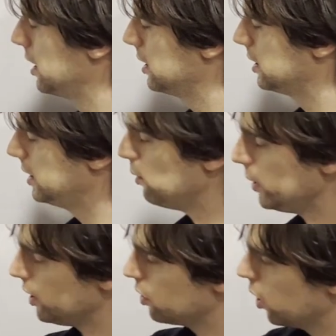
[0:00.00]
say
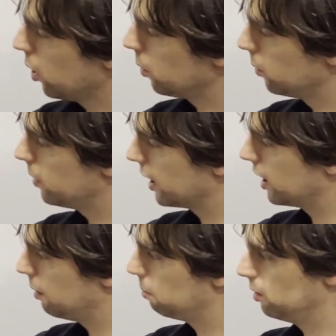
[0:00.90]
we know a
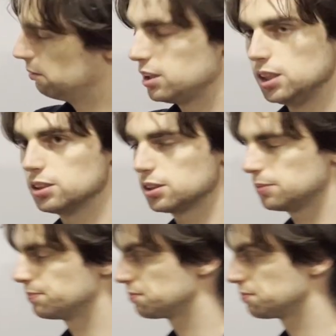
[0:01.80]
couple of these,